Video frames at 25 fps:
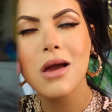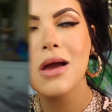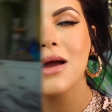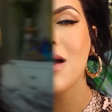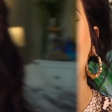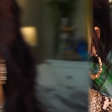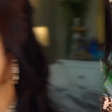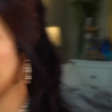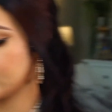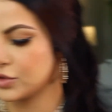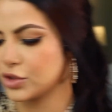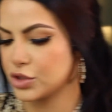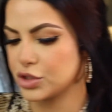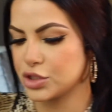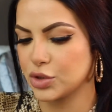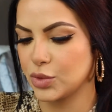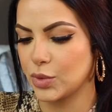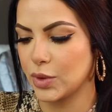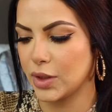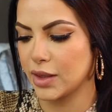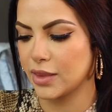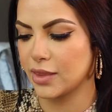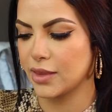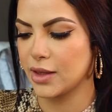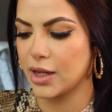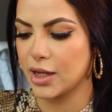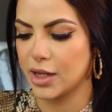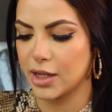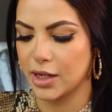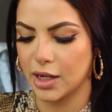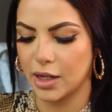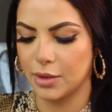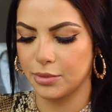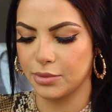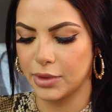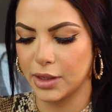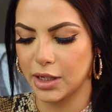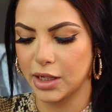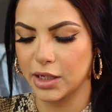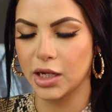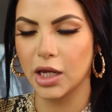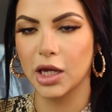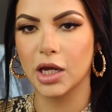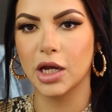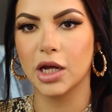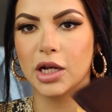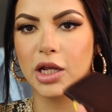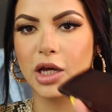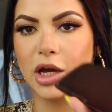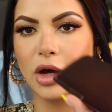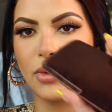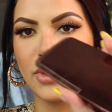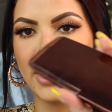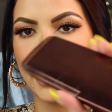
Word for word: After doing that, I'm then gonna go